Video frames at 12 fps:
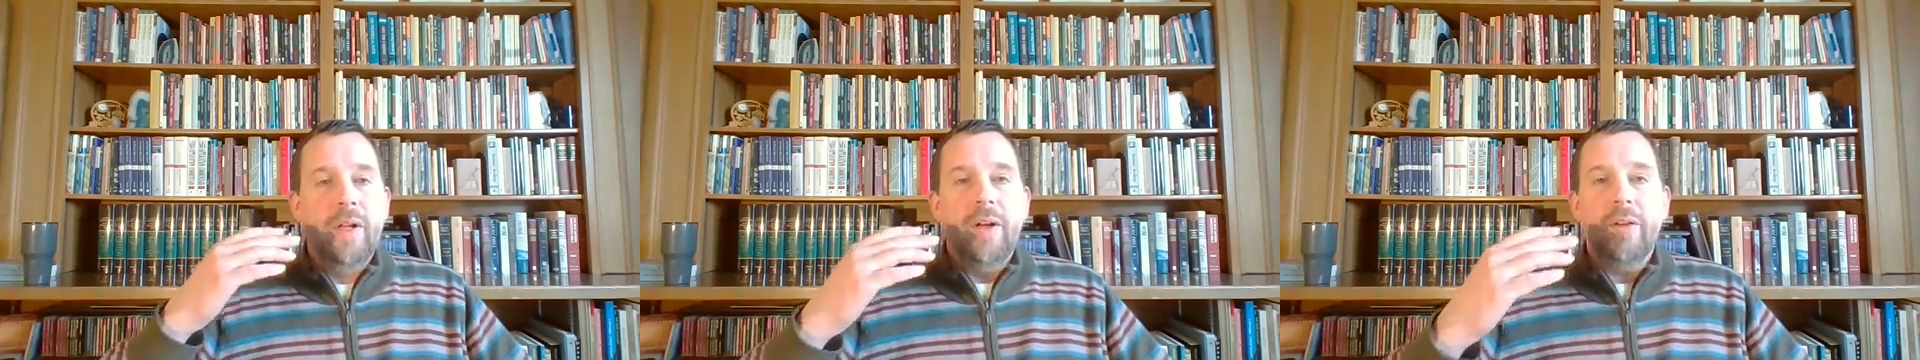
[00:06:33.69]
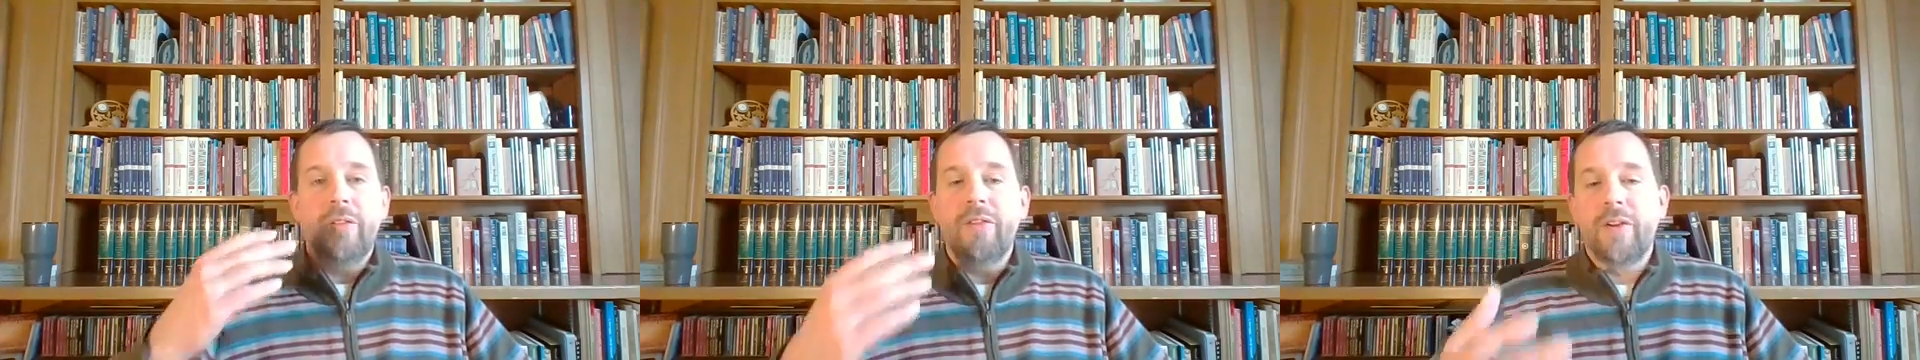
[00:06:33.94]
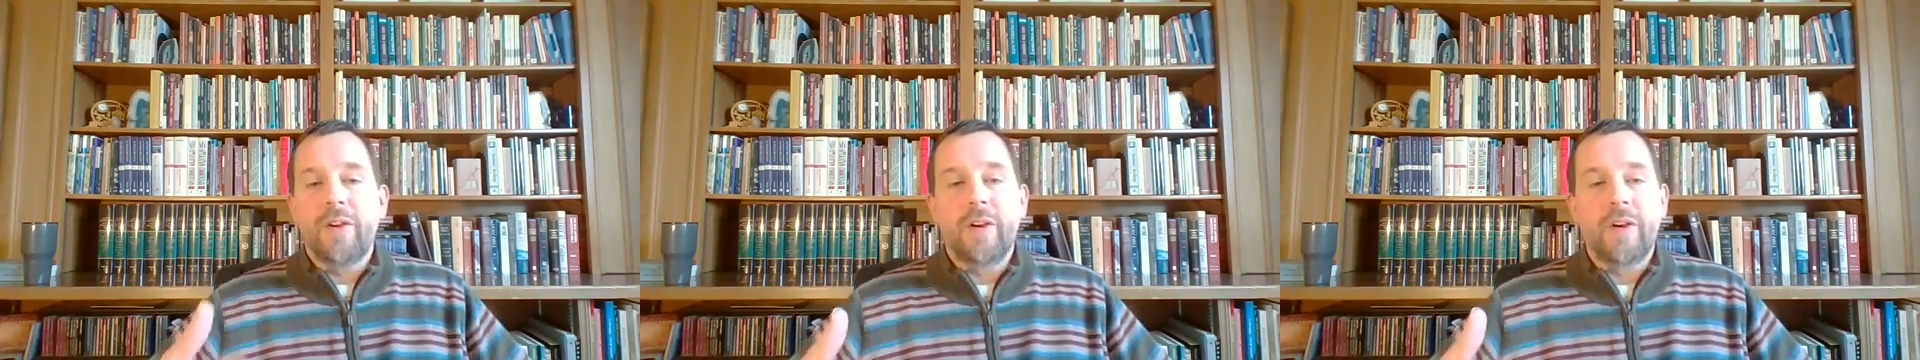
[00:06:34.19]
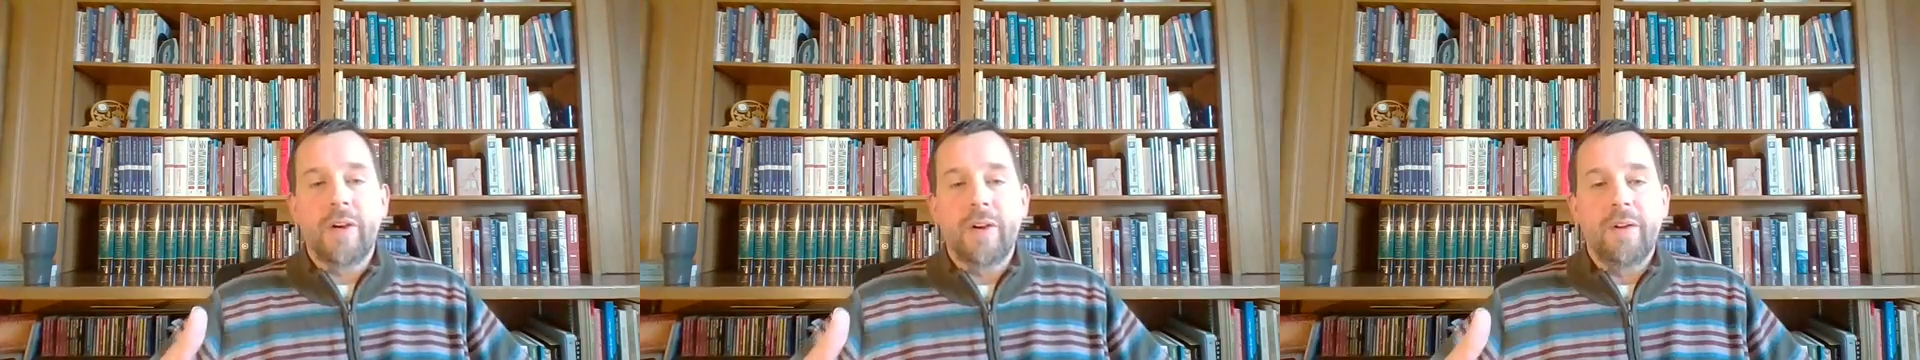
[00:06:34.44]
a
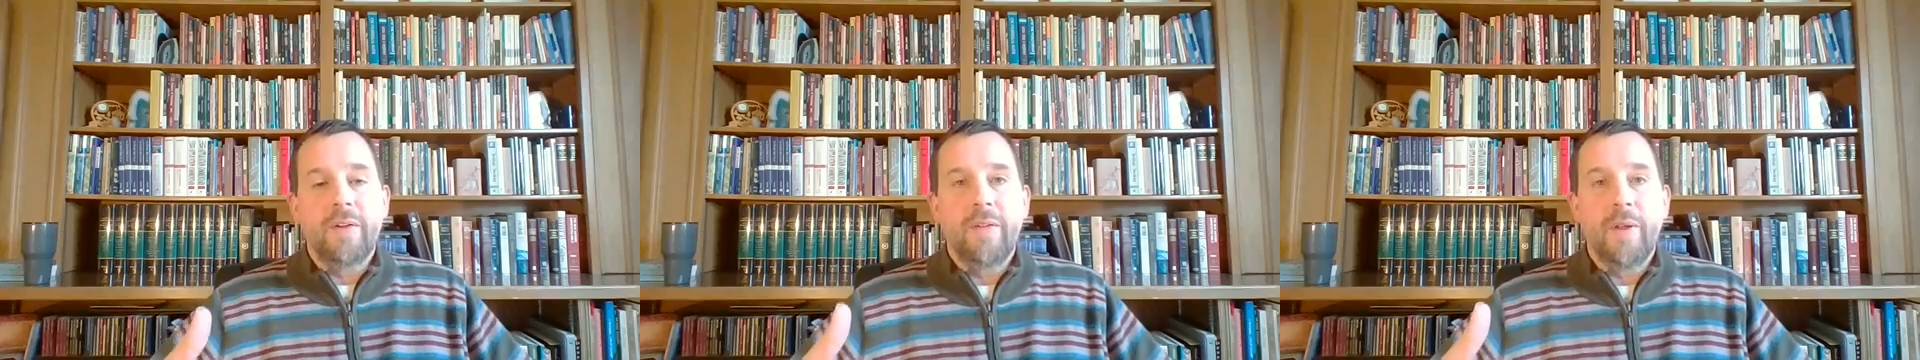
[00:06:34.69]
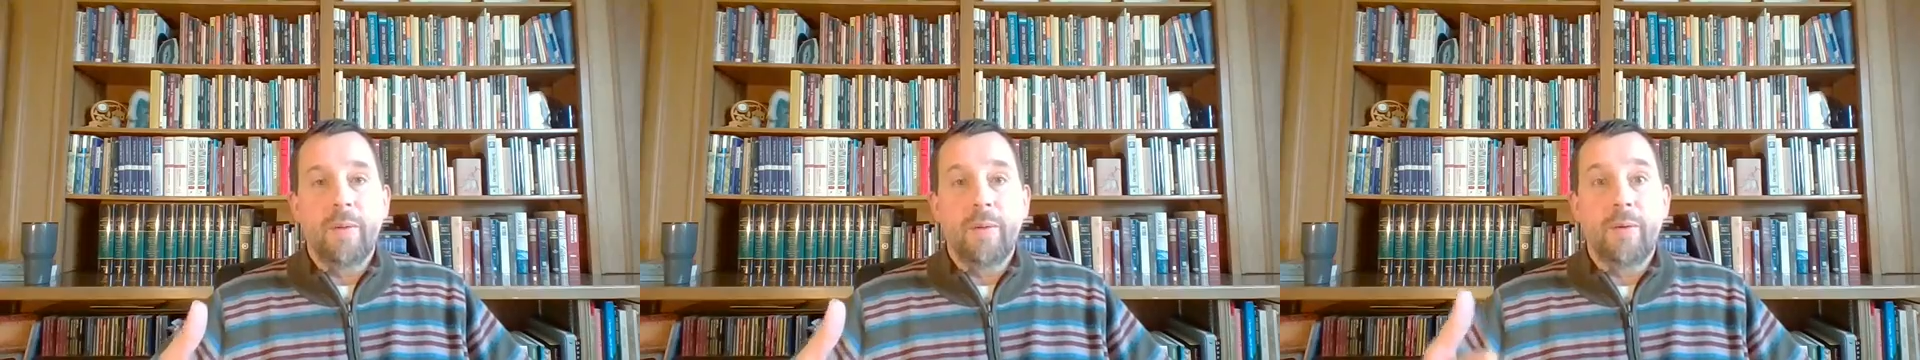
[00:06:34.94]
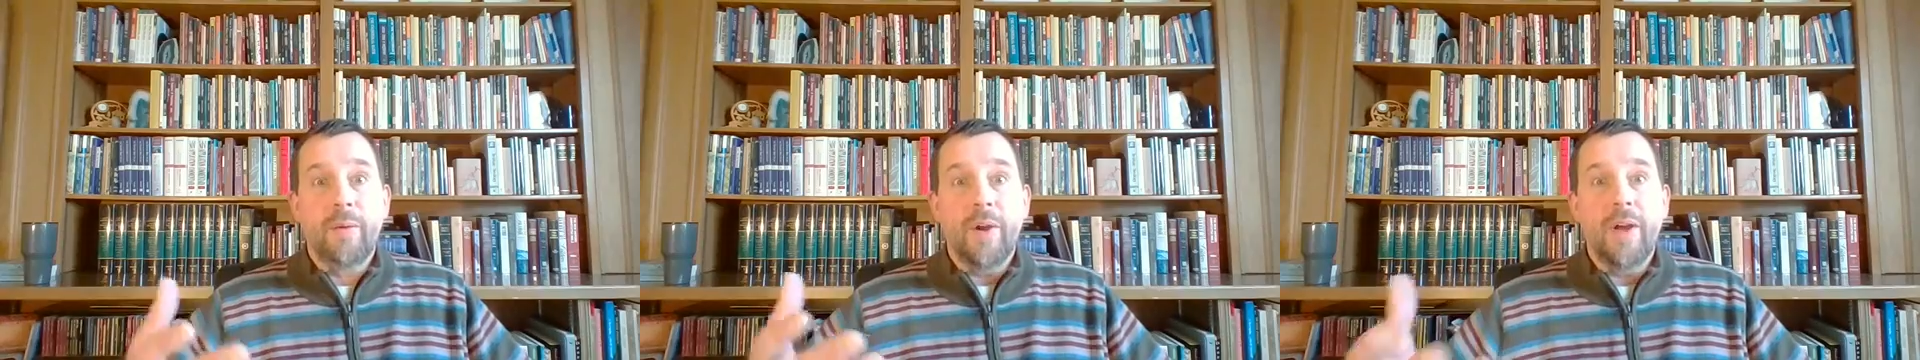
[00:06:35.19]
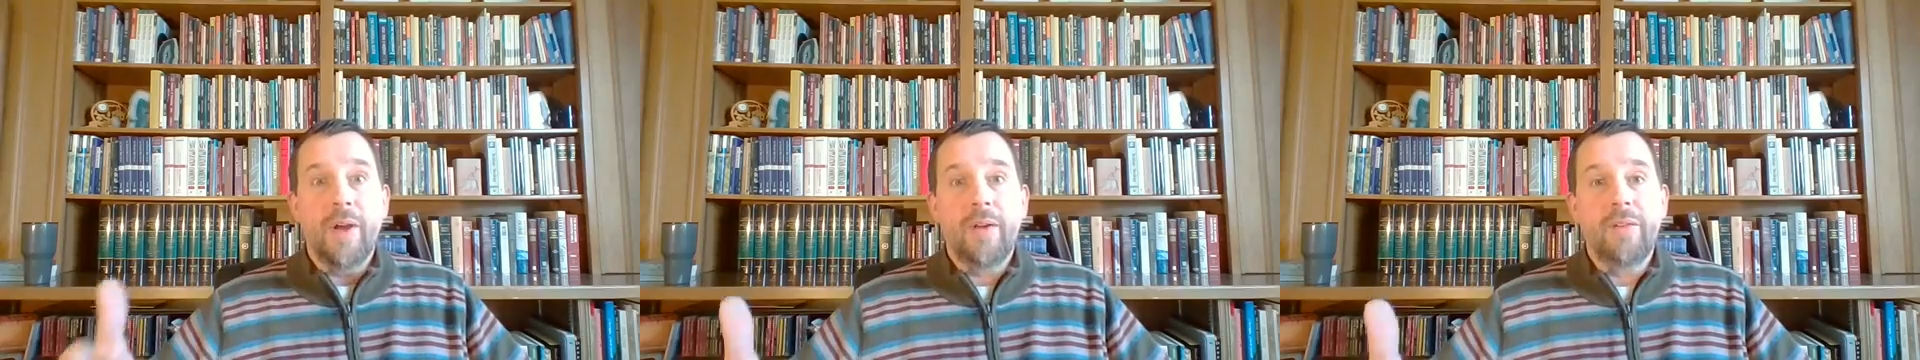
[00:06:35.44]
star that would
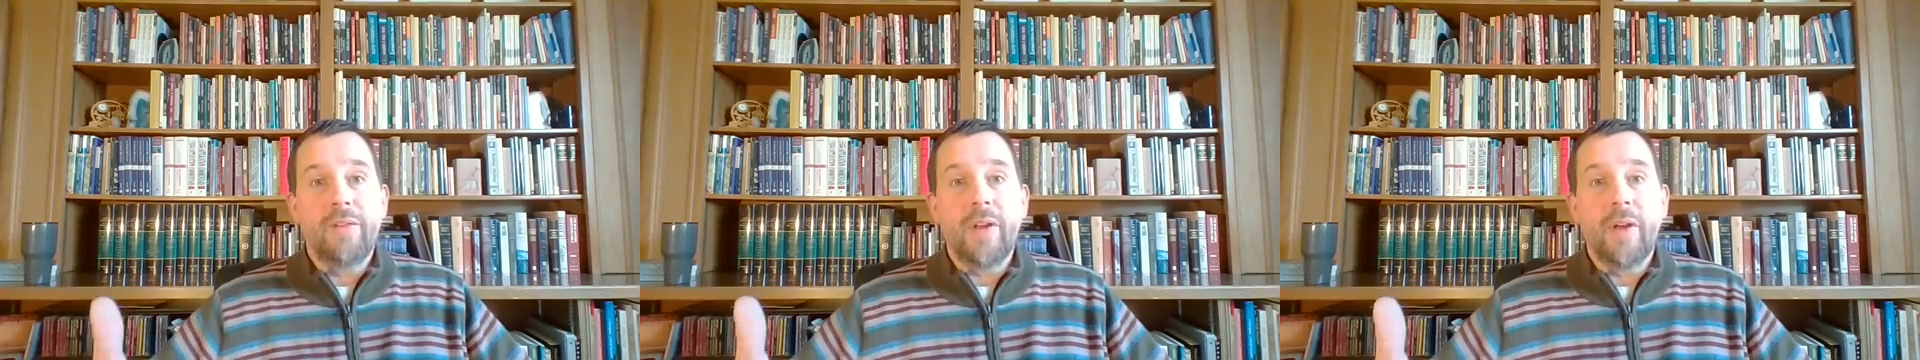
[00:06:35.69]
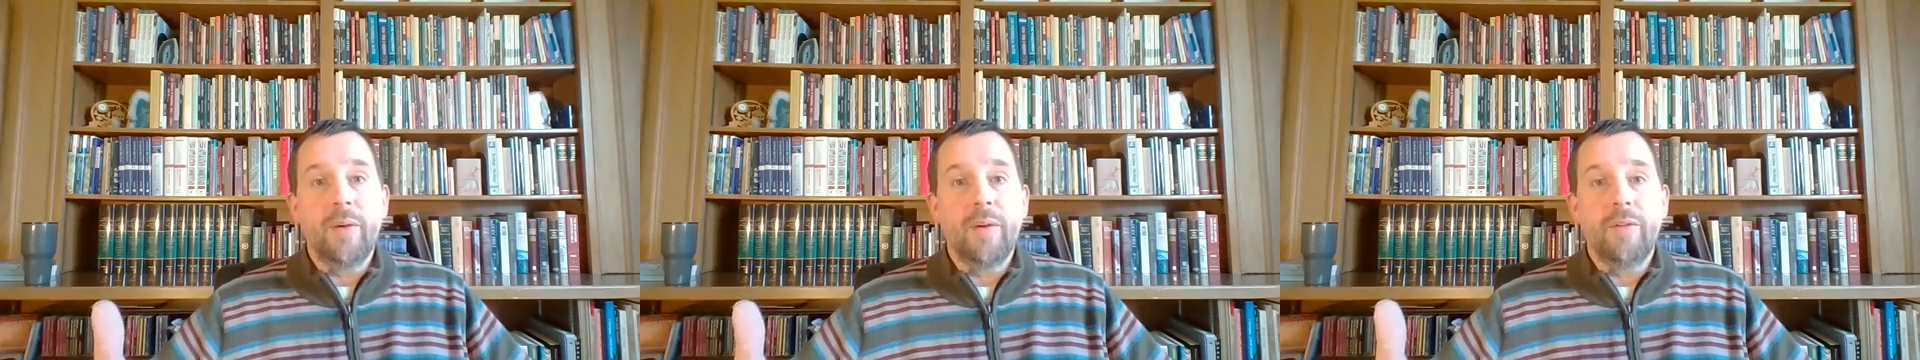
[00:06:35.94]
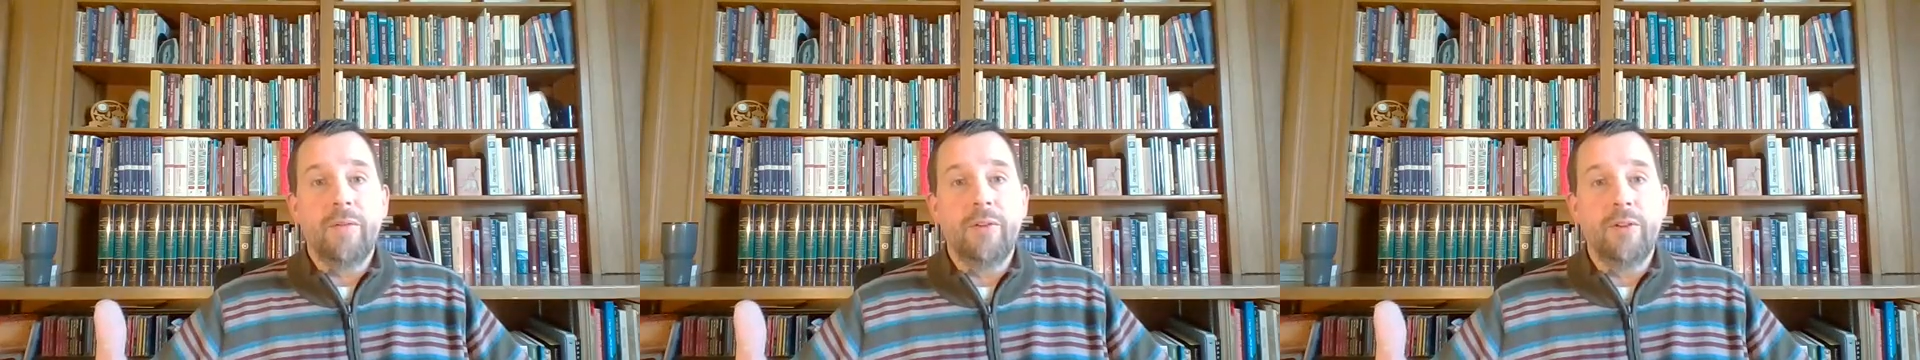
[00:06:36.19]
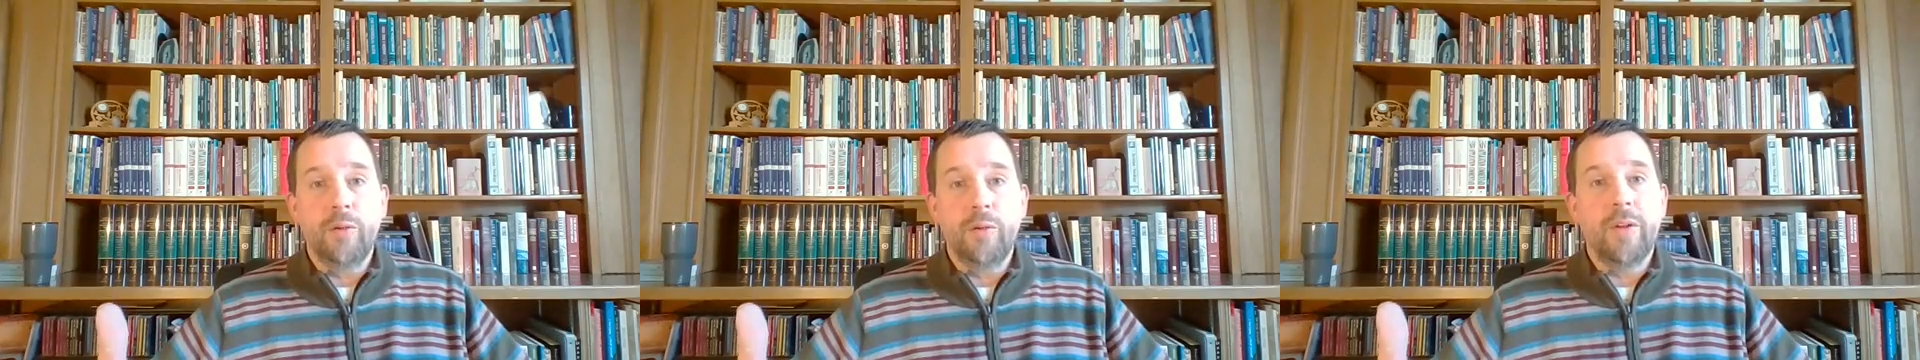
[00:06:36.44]
rise out of
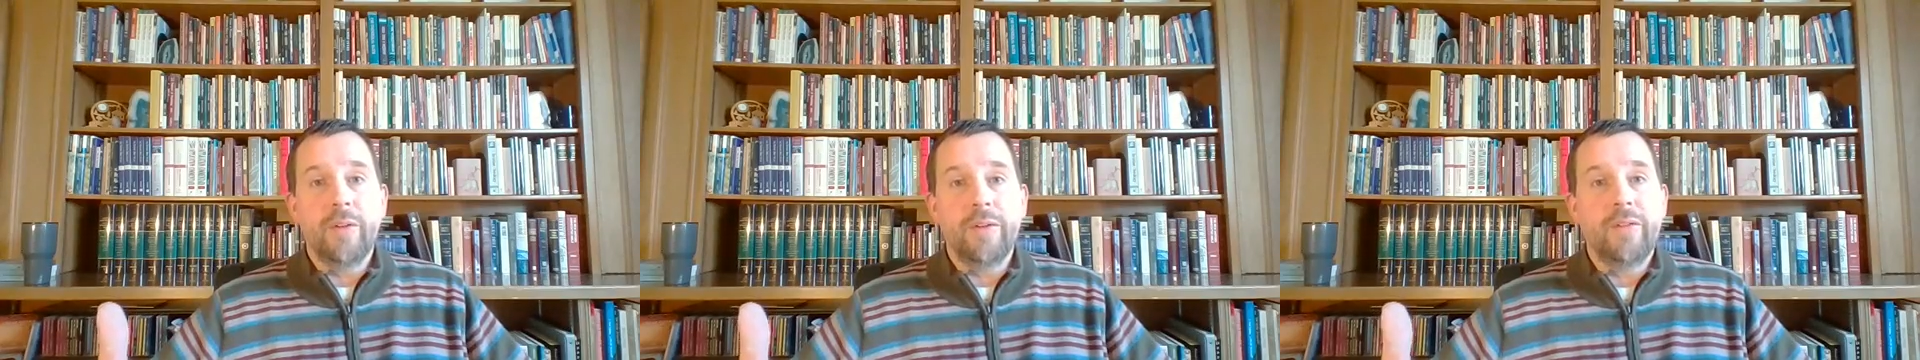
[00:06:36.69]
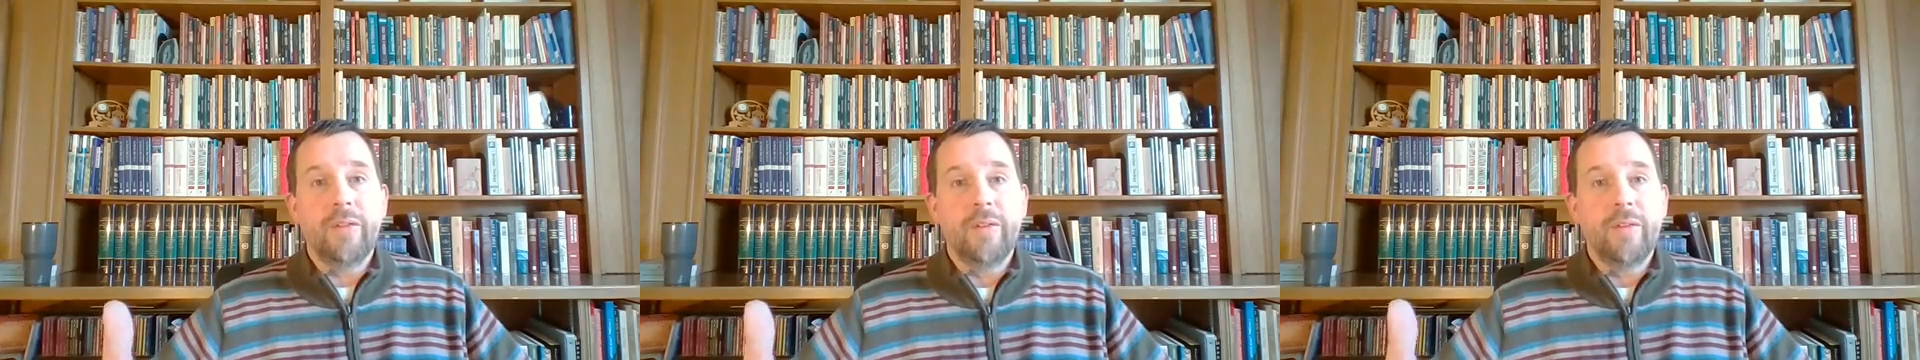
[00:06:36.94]
Judah's